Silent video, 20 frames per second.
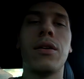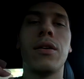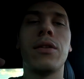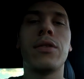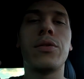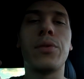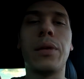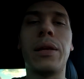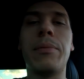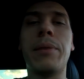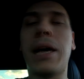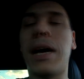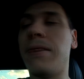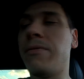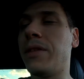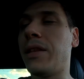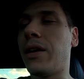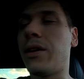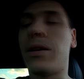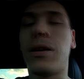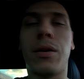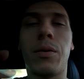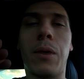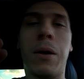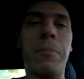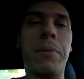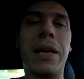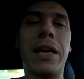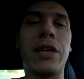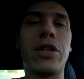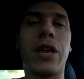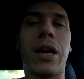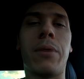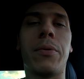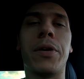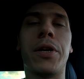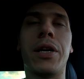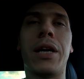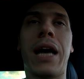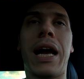So let me have a minute chat
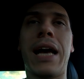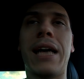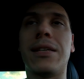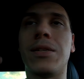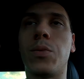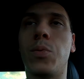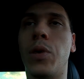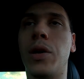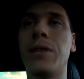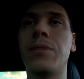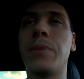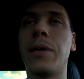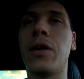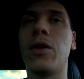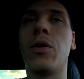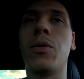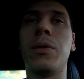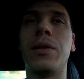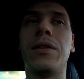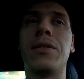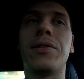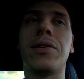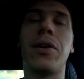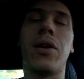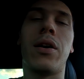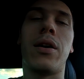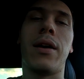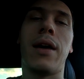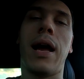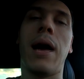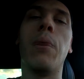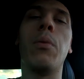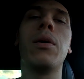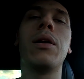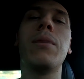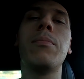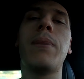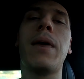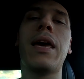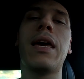with you guys. What is my goal with this car? I
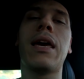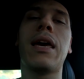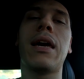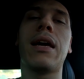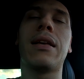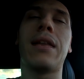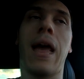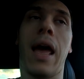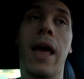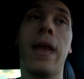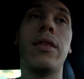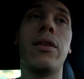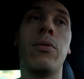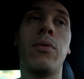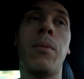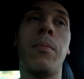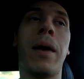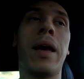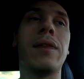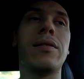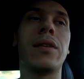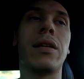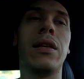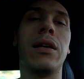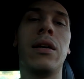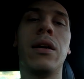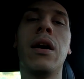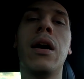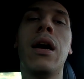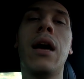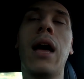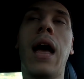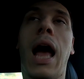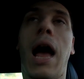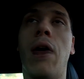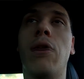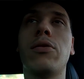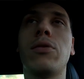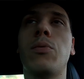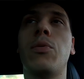want to make it handle amazingly. I
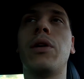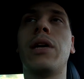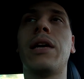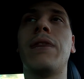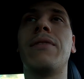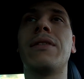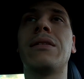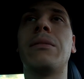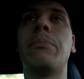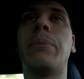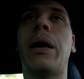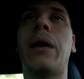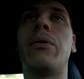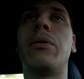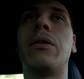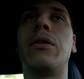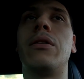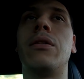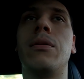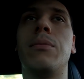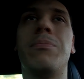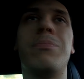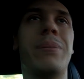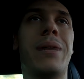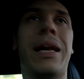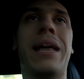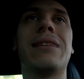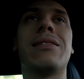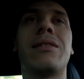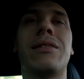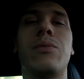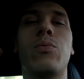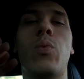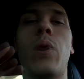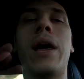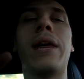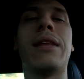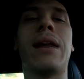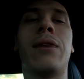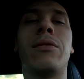also want to give it some power, but that's
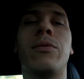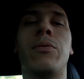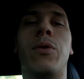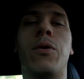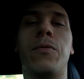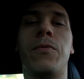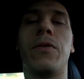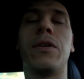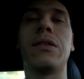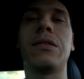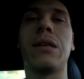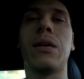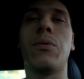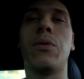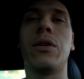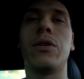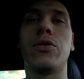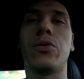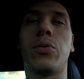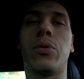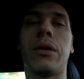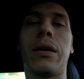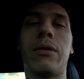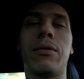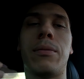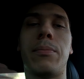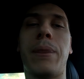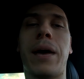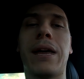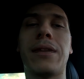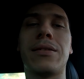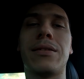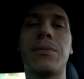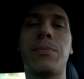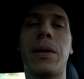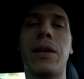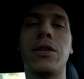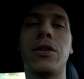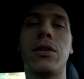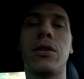way down the road. First, I want to sort out the back
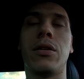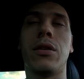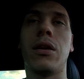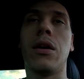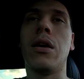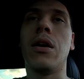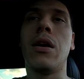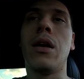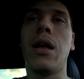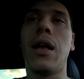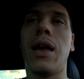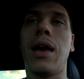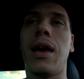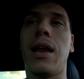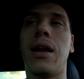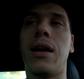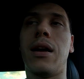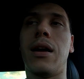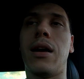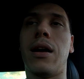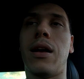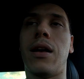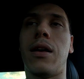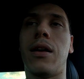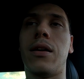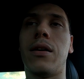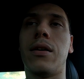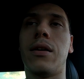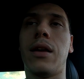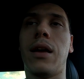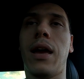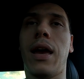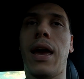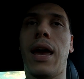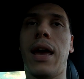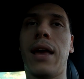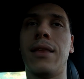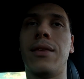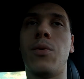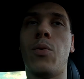suspension
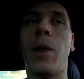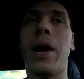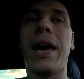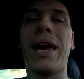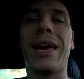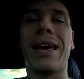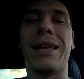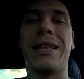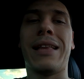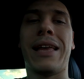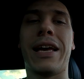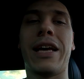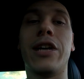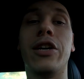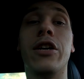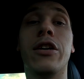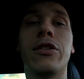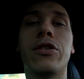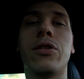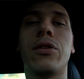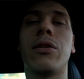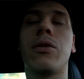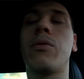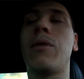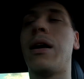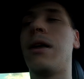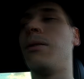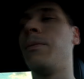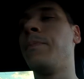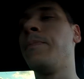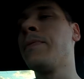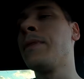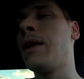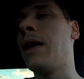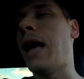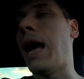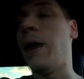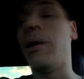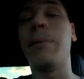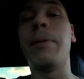and the way it like hooks to the ground.
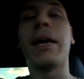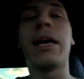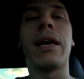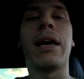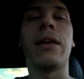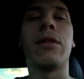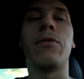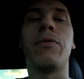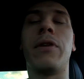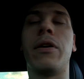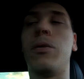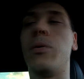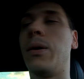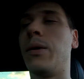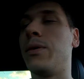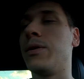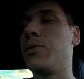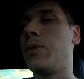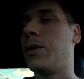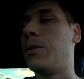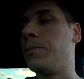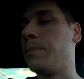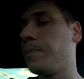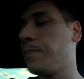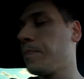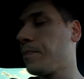I want to make it handle very well as well.